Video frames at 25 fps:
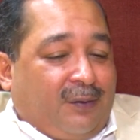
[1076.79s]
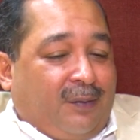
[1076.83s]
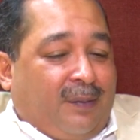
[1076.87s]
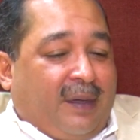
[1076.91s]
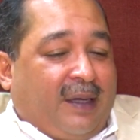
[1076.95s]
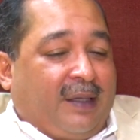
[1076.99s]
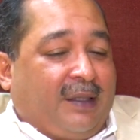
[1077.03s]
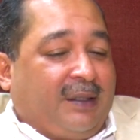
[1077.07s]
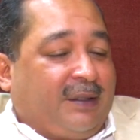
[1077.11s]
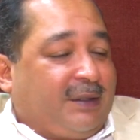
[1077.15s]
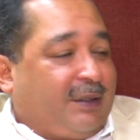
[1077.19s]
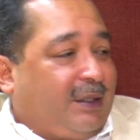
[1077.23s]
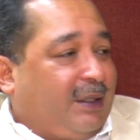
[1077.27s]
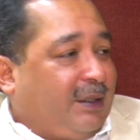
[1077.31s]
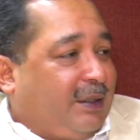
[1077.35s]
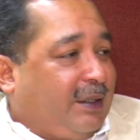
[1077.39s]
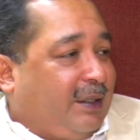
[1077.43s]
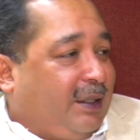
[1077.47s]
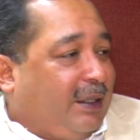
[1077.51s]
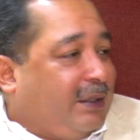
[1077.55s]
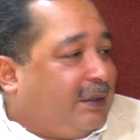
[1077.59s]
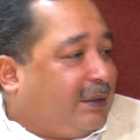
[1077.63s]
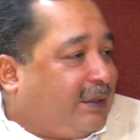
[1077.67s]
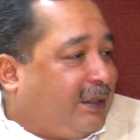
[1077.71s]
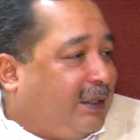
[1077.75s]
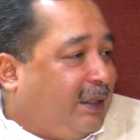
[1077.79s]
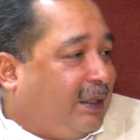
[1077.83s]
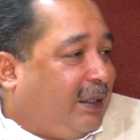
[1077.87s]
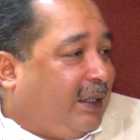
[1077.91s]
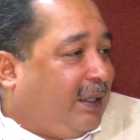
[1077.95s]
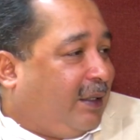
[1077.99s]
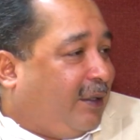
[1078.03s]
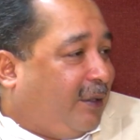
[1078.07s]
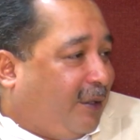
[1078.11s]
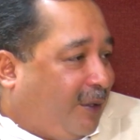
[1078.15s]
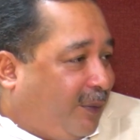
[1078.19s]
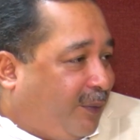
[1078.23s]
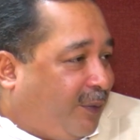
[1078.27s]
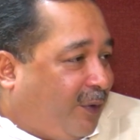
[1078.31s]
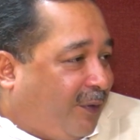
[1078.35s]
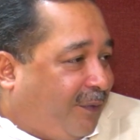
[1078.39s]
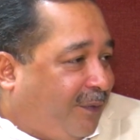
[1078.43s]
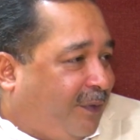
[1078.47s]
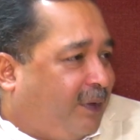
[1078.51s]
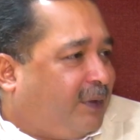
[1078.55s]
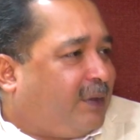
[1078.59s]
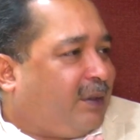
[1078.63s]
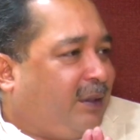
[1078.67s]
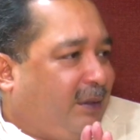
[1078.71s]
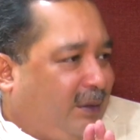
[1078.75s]
manage the tea estate and earn
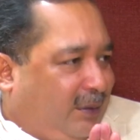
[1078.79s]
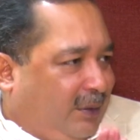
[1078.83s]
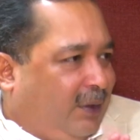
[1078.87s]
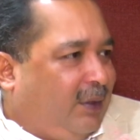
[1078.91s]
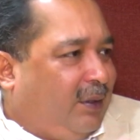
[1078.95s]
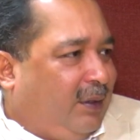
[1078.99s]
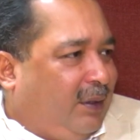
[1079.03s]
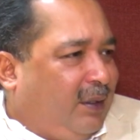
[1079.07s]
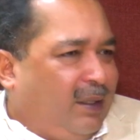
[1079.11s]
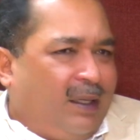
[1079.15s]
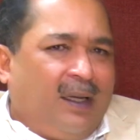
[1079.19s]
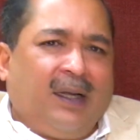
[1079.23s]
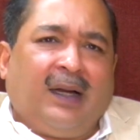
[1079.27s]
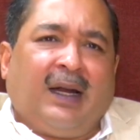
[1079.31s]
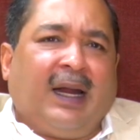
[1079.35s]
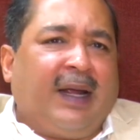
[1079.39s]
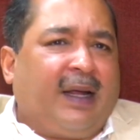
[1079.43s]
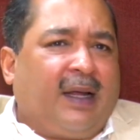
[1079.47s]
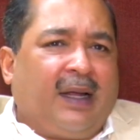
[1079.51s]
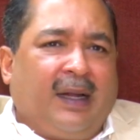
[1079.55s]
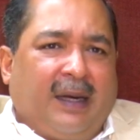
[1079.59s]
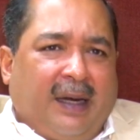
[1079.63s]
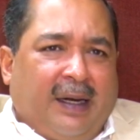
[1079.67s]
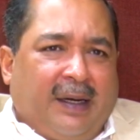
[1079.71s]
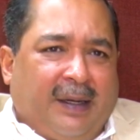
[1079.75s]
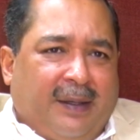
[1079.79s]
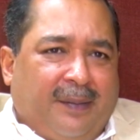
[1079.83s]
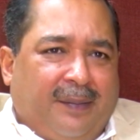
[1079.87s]
profits, like in any